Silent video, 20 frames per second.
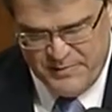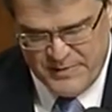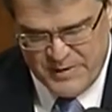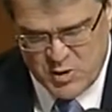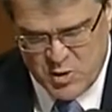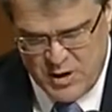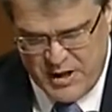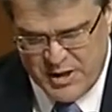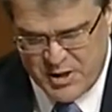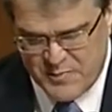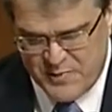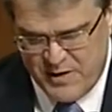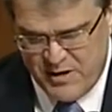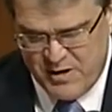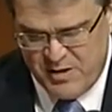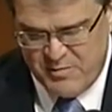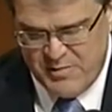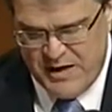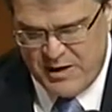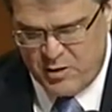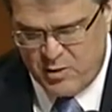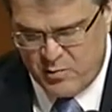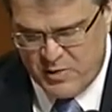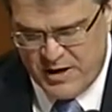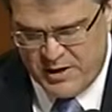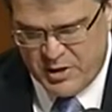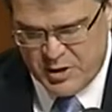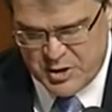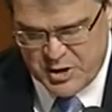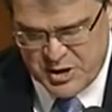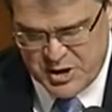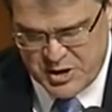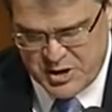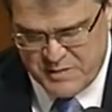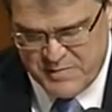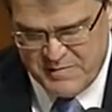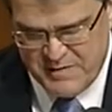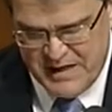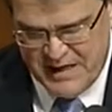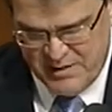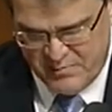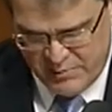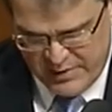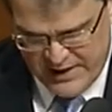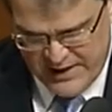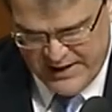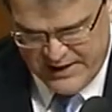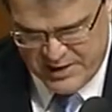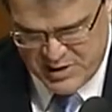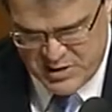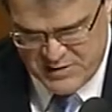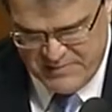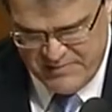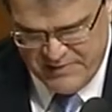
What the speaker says: transparent medical record system in place.